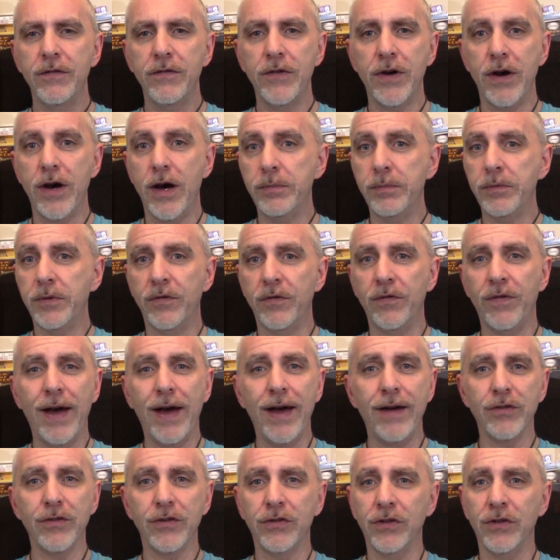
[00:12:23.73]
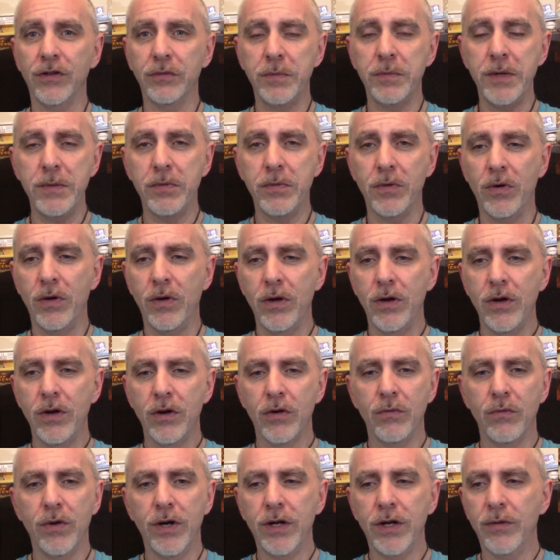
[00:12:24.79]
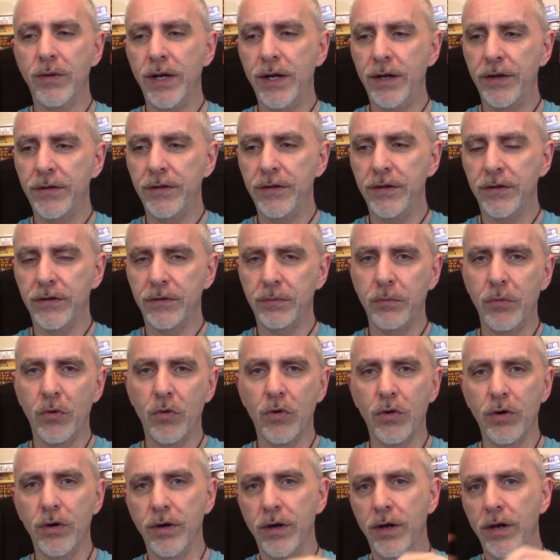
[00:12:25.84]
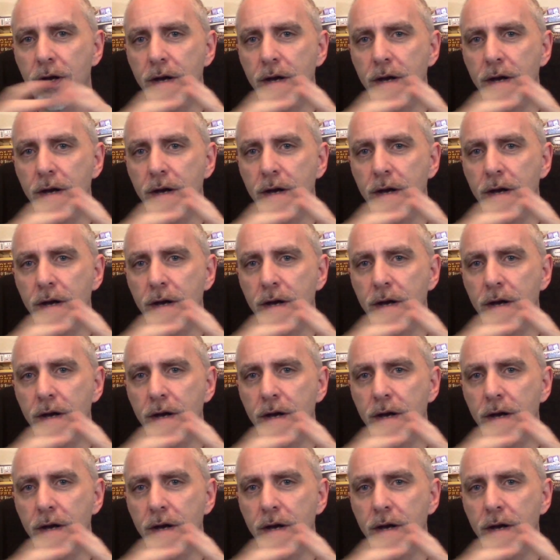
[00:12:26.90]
up to 5 or 6 people running around this board,